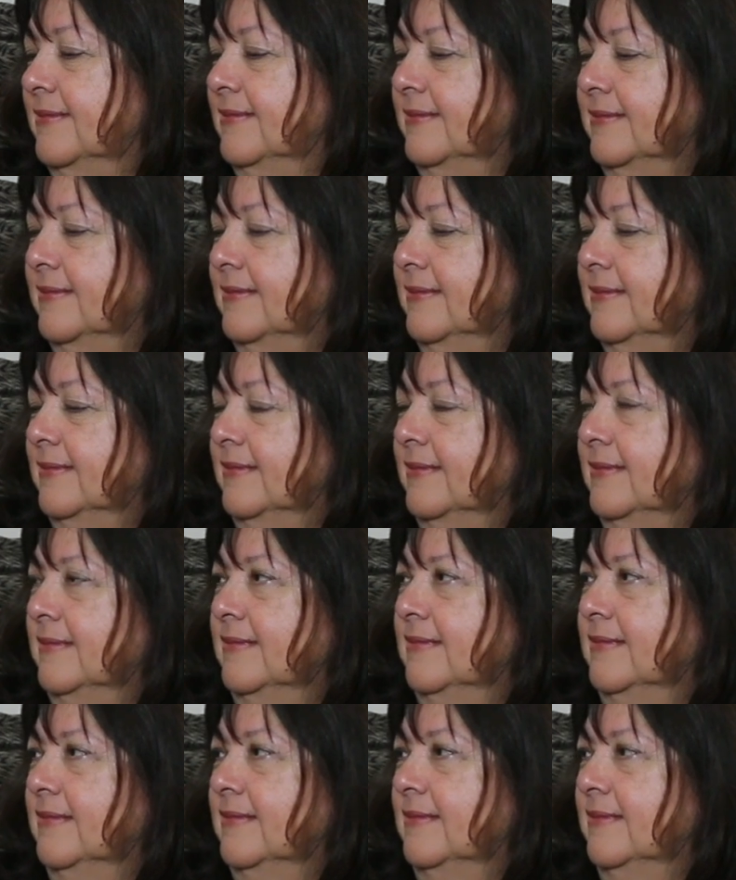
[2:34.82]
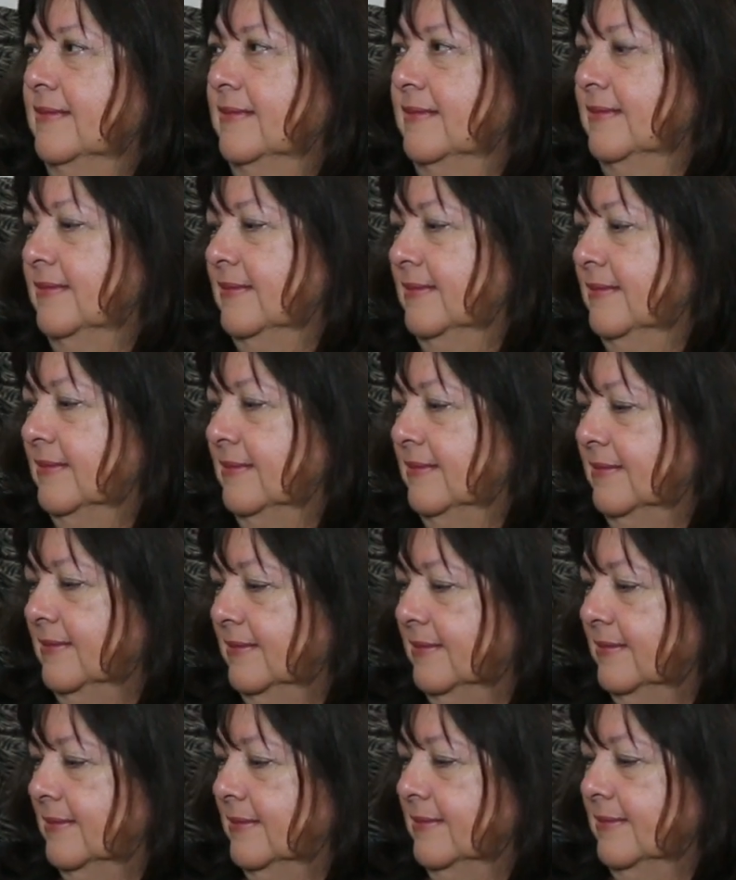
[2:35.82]

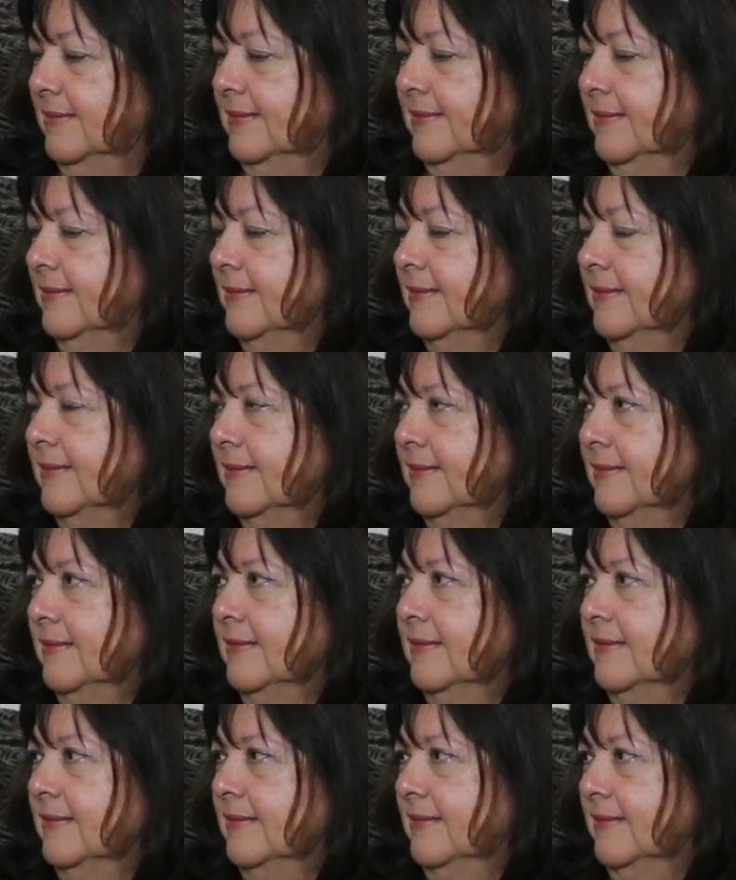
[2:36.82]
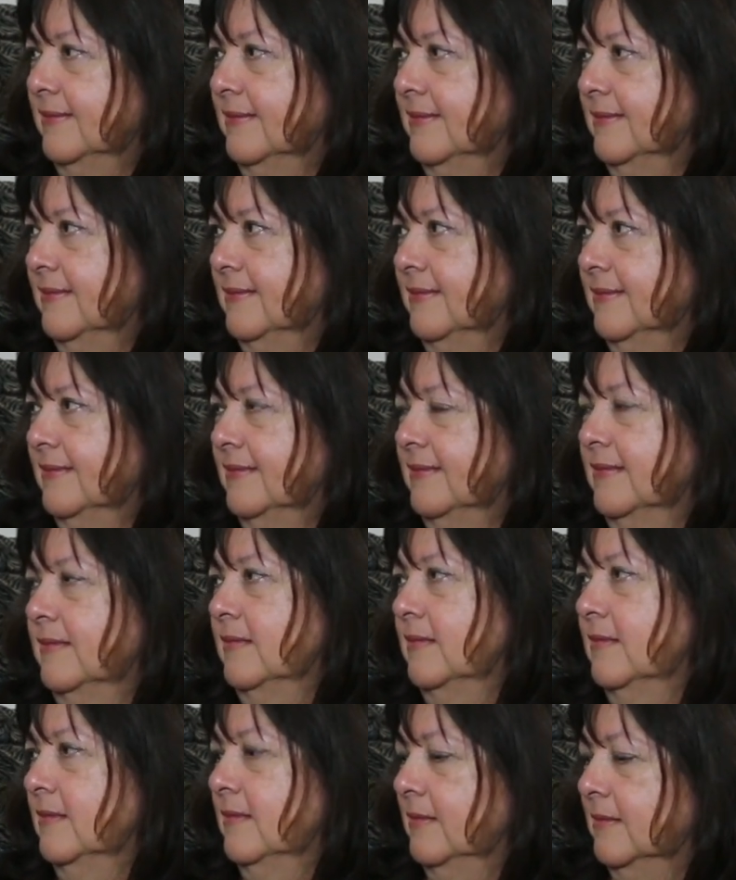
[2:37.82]

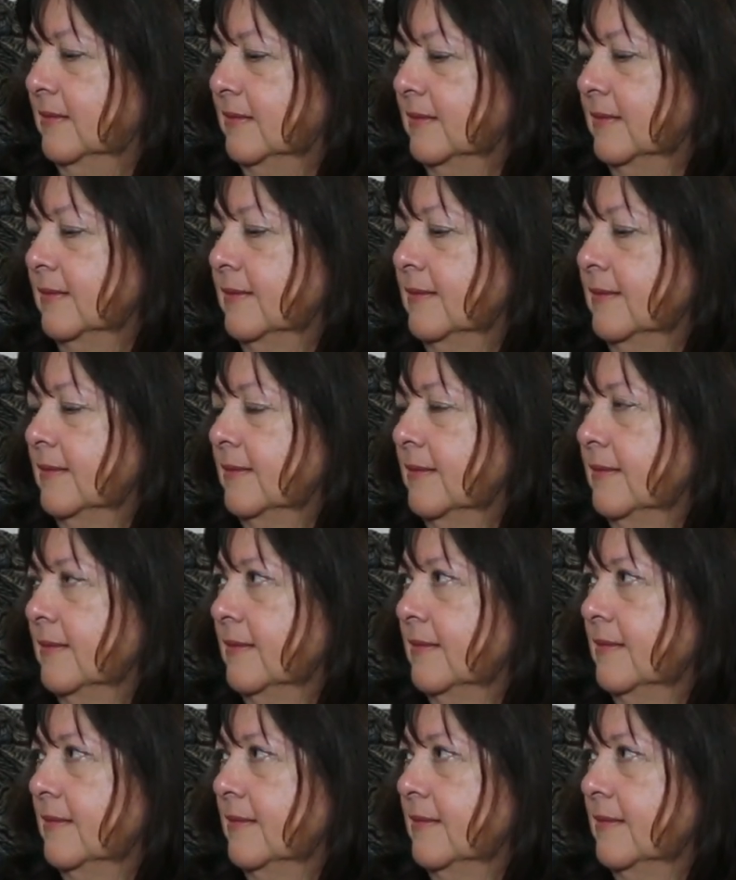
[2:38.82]
(silent)